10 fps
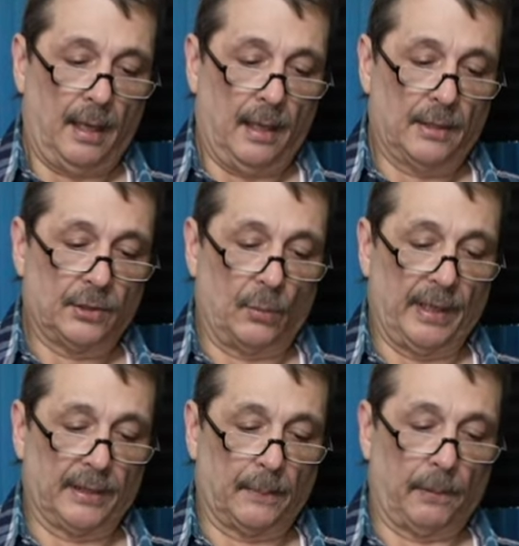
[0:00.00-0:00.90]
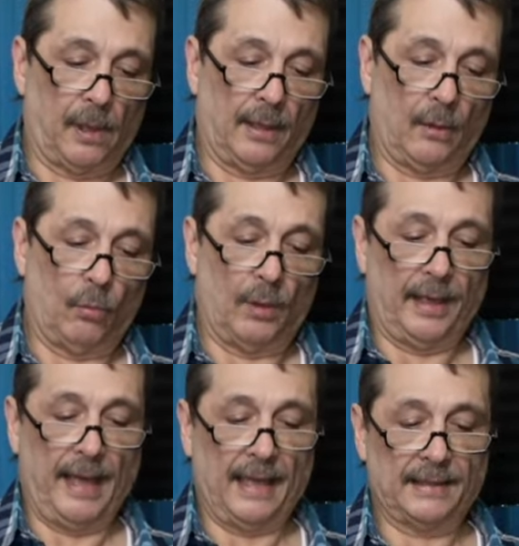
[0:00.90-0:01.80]
So we got the plug. It
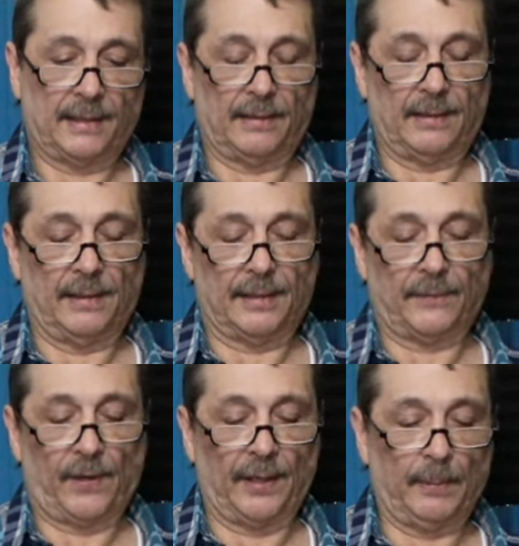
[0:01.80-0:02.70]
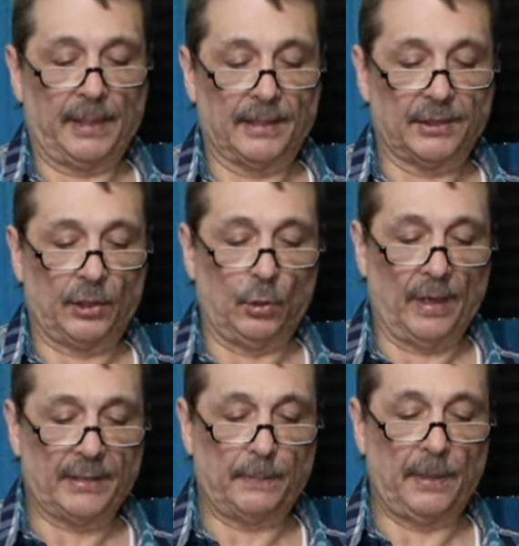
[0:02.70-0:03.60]
has, it's funny because the
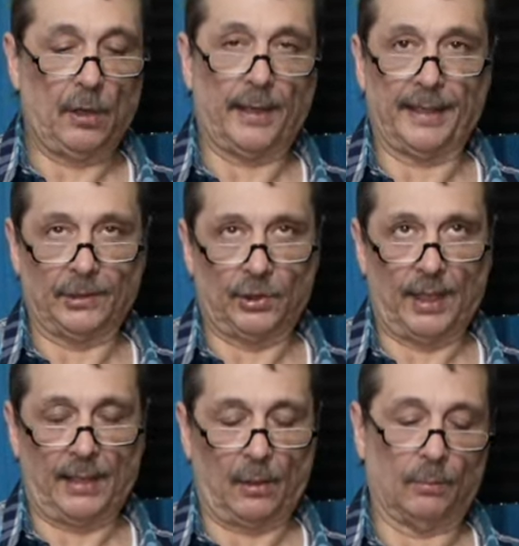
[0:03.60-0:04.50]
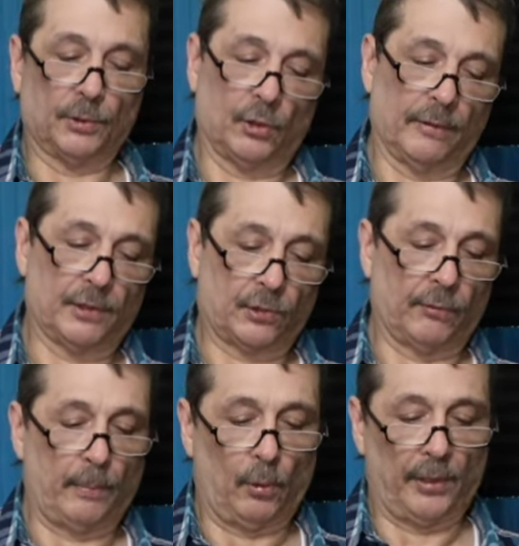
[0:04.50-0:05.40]
USB on it is yellow. I'm sure it's
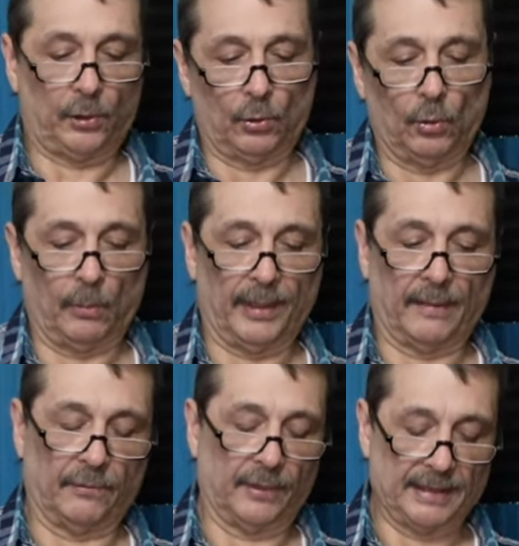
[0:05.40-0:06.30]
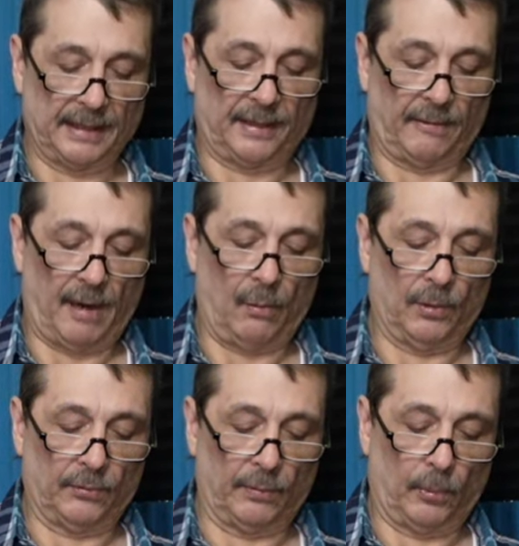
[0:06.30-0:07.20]
3.2 or whatever it is that they're out
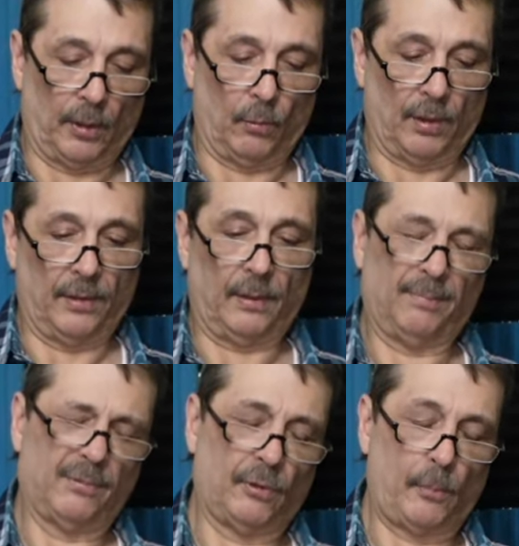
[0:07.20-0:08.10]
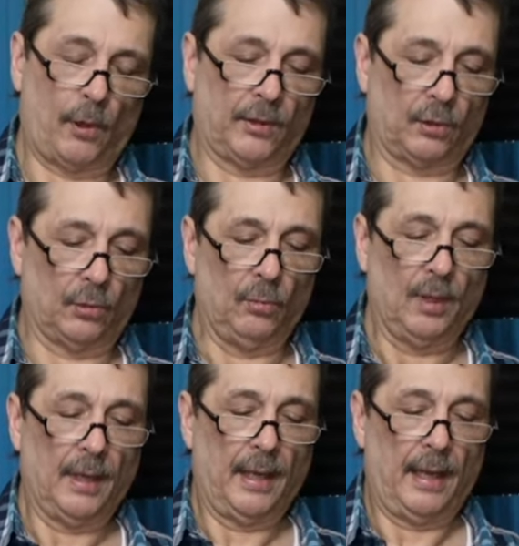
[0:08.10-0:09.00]
with, 3.1. No, 3.2.
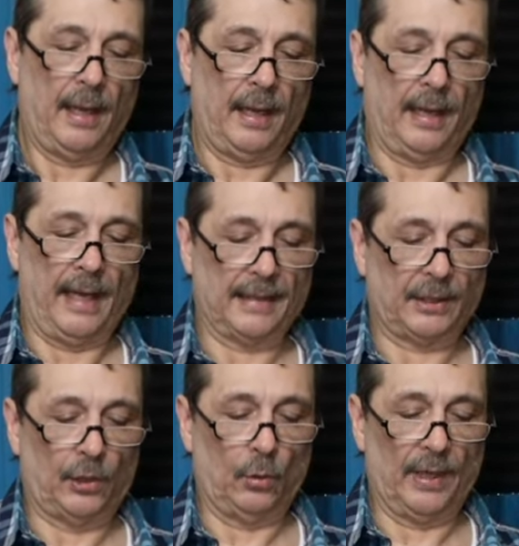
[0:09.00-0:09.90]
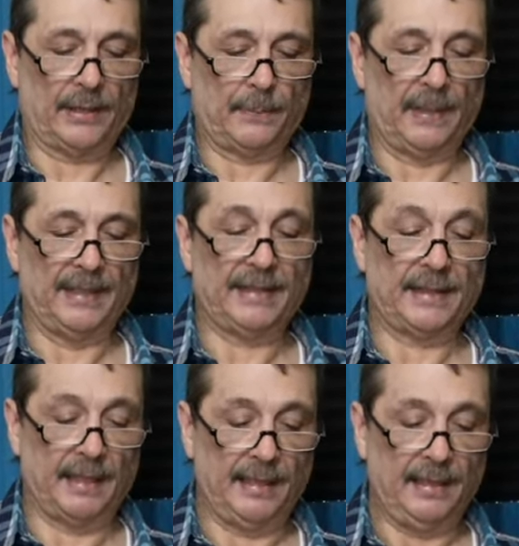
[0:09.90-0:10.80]
And it has a
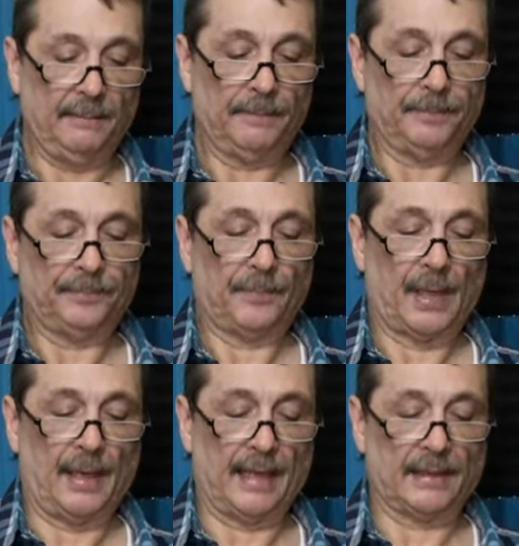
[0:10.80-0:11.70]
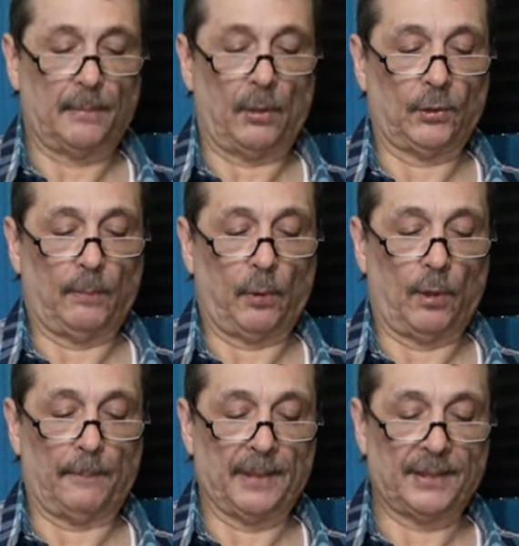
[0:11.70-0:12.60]
USB-C. It has a
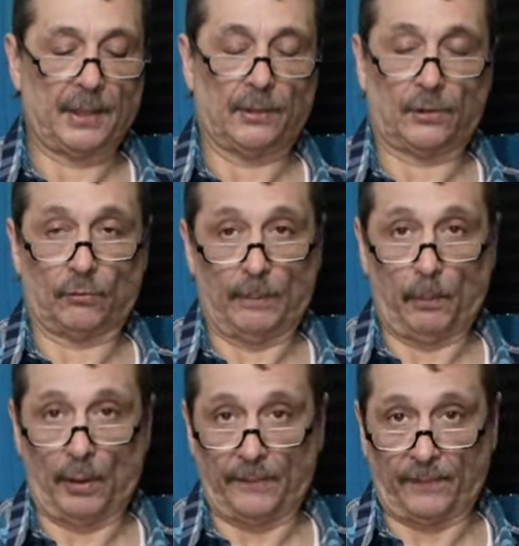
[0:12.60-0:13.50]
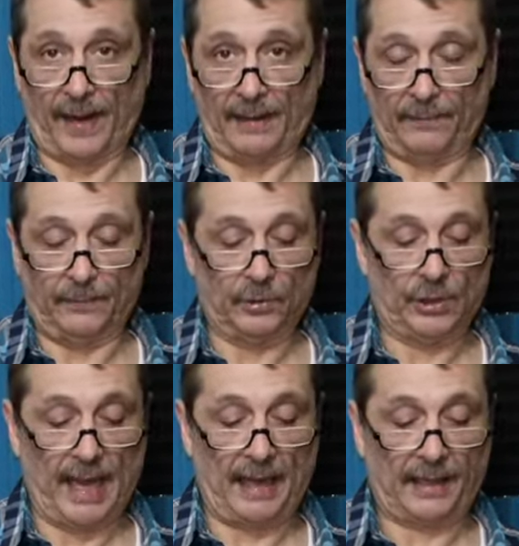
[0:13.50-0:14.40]
multi-purpose 3.5
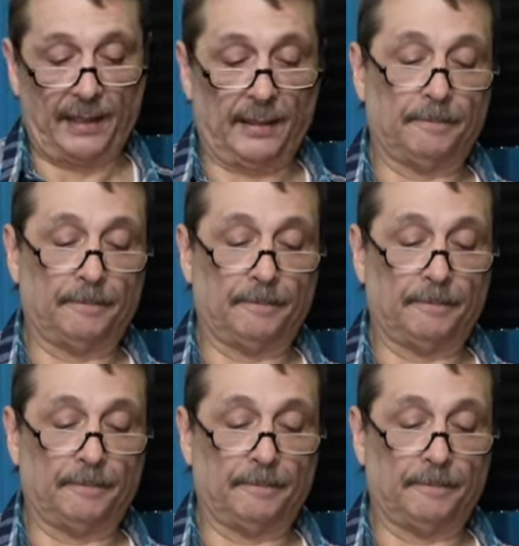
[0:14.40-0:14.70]
jack in it.